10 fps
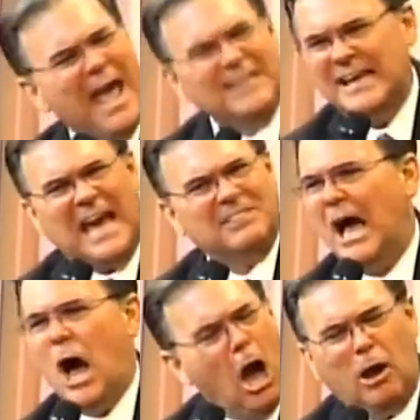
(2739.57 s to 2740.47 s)
didn't get the
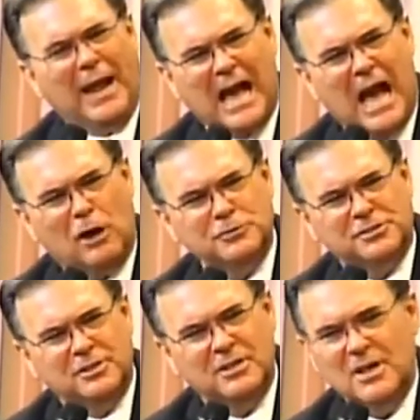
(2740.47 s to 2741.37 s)
Holy
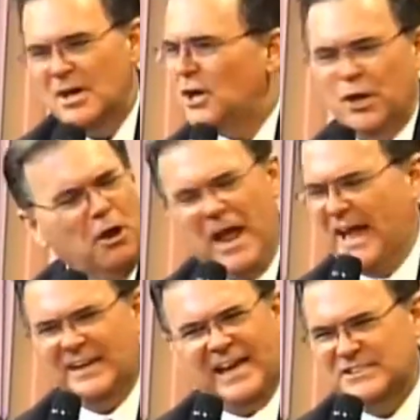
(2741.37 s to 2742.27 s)
Ghost, you
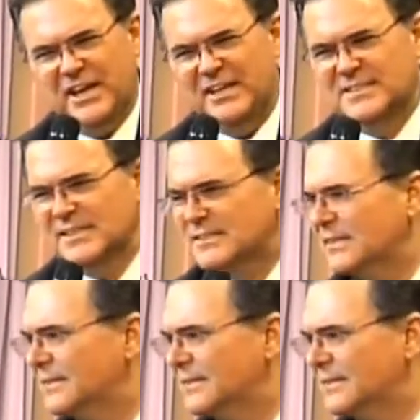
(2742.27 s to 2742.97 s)
didn't get Jesus.